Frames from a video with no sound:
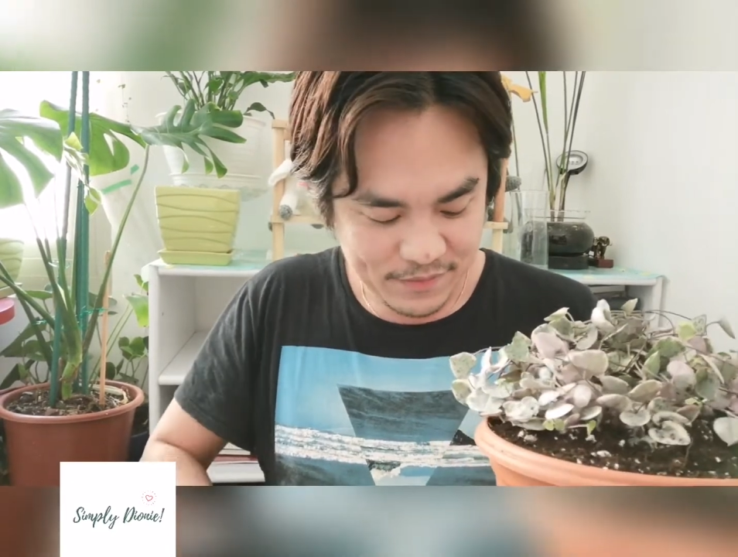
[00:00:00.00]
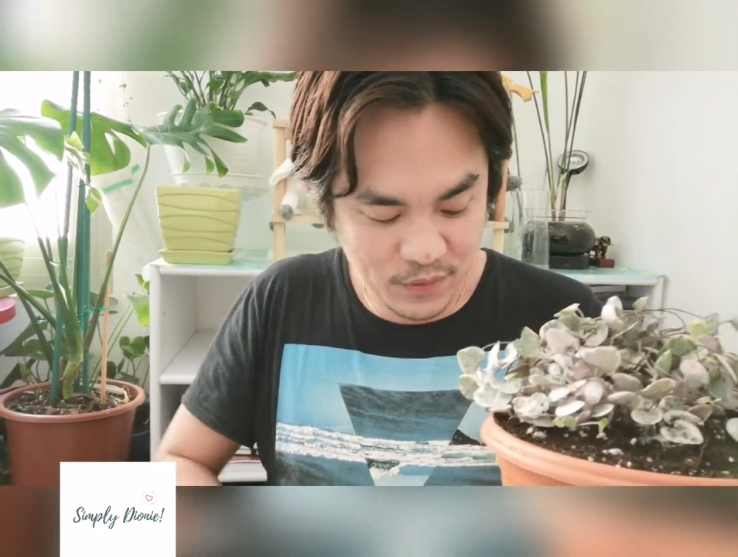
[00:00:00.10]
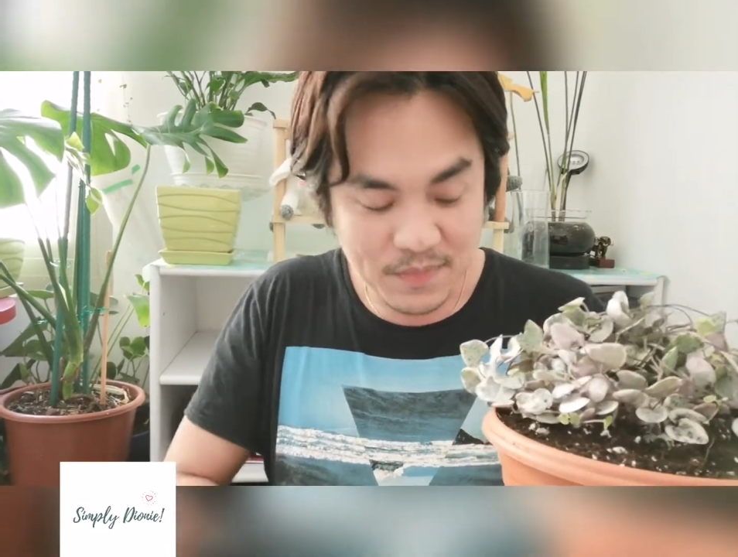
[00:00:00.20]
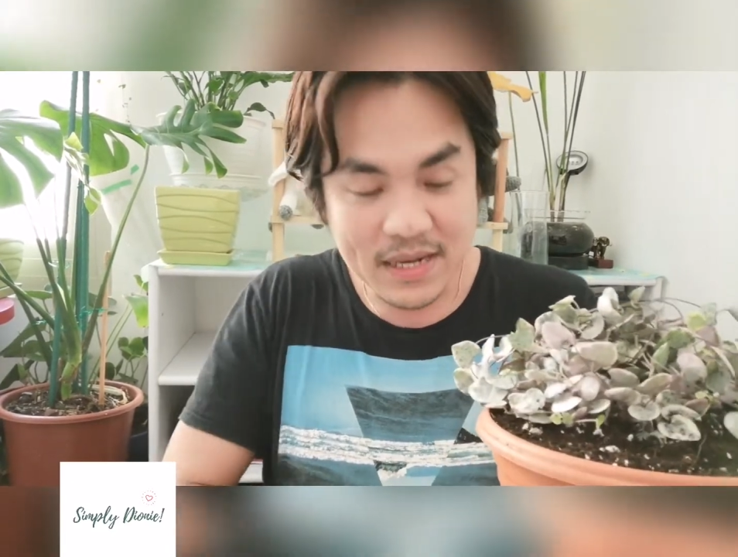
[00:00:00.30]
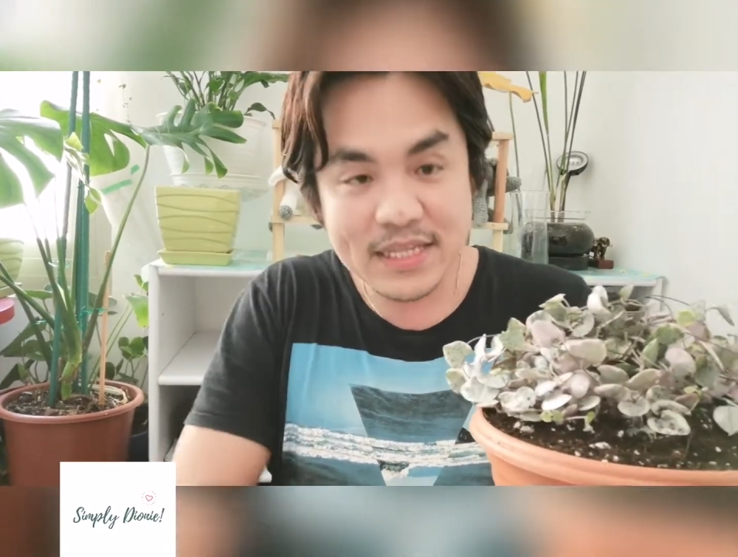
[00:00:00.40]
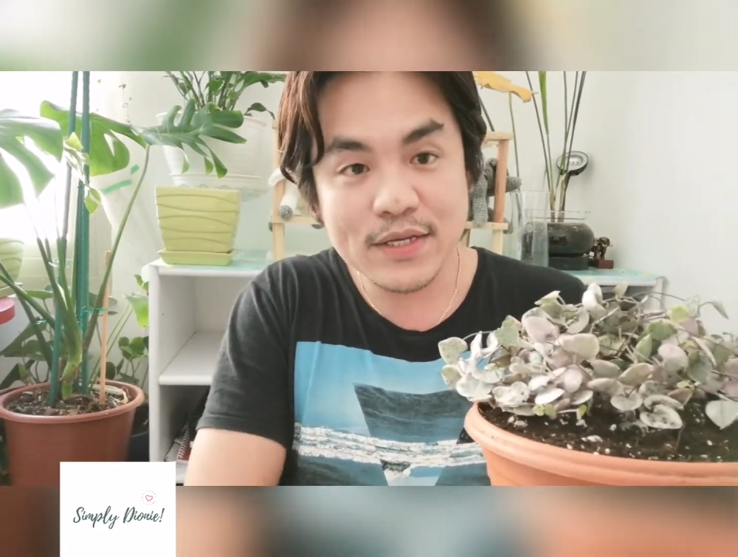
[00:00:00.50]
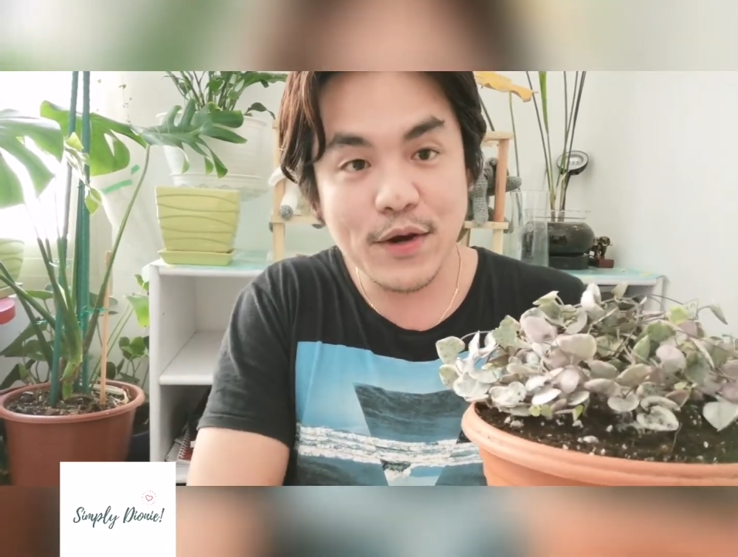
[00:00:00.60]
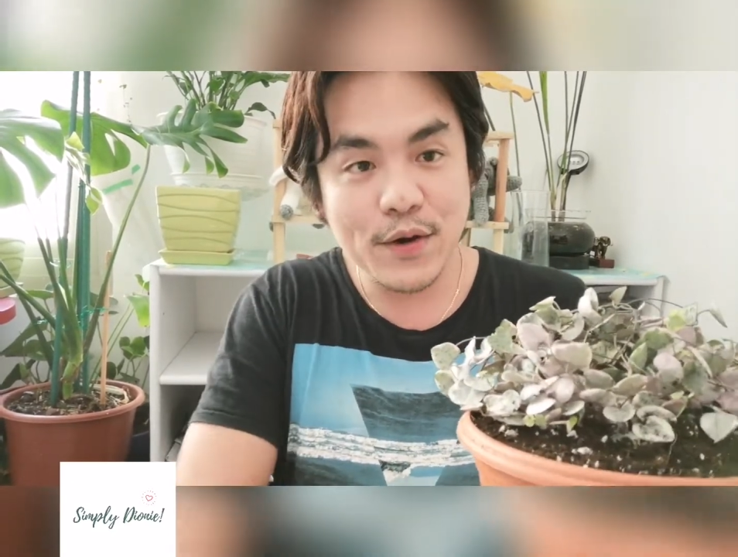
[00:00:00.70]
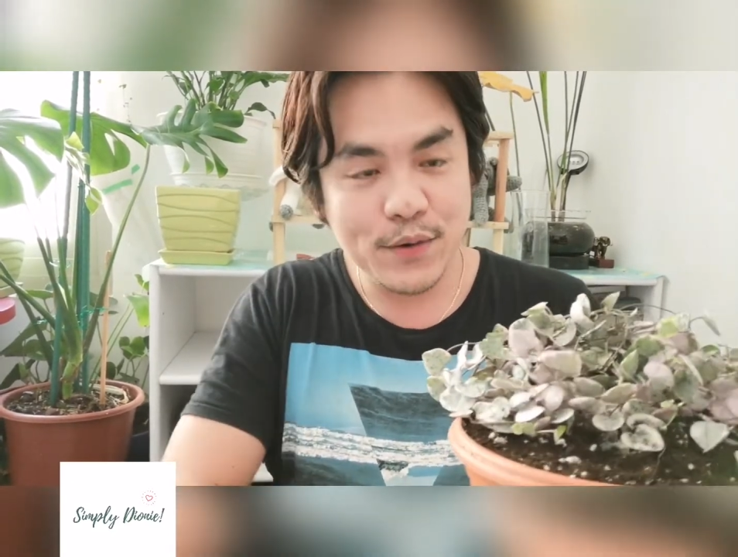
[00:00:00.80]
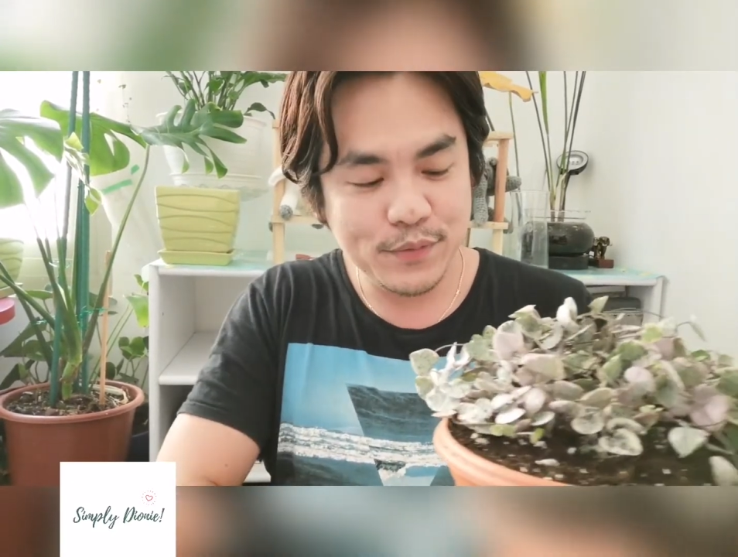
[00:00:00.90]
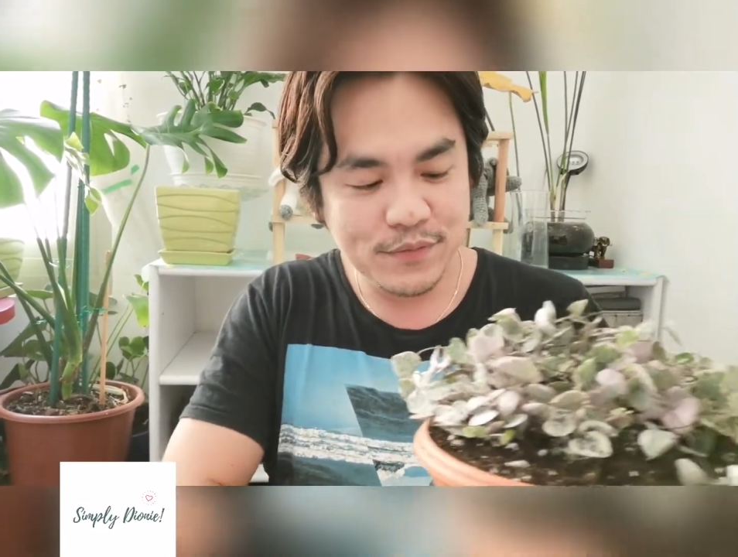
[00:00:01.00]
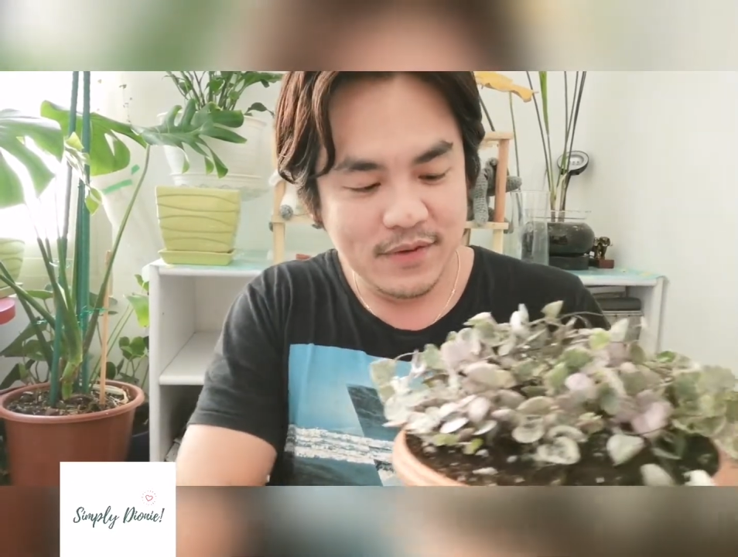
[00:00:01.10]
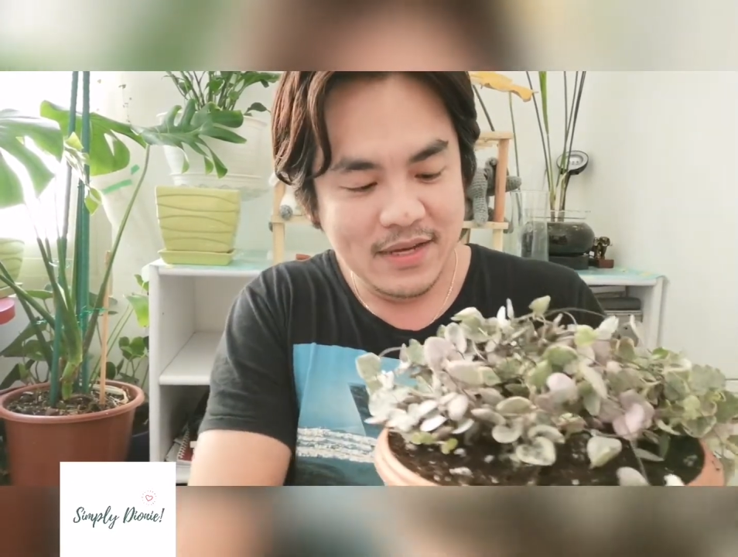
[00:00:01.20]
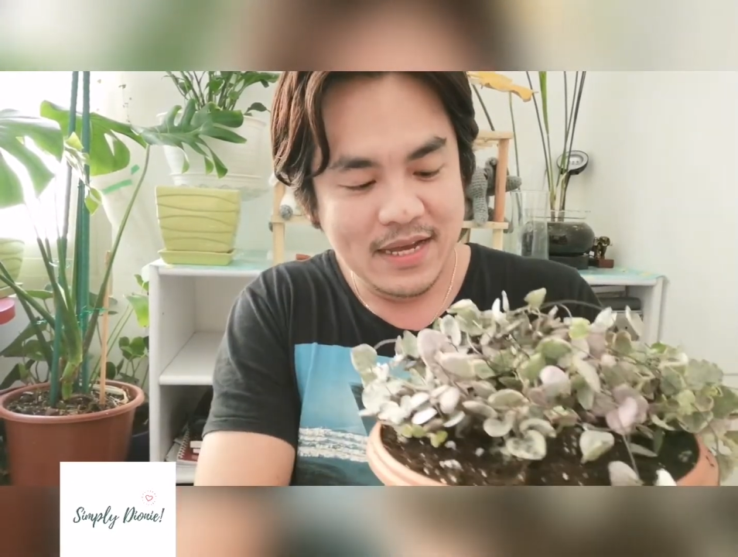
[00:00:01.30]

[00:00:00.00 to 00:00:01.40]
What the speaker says: few minutes of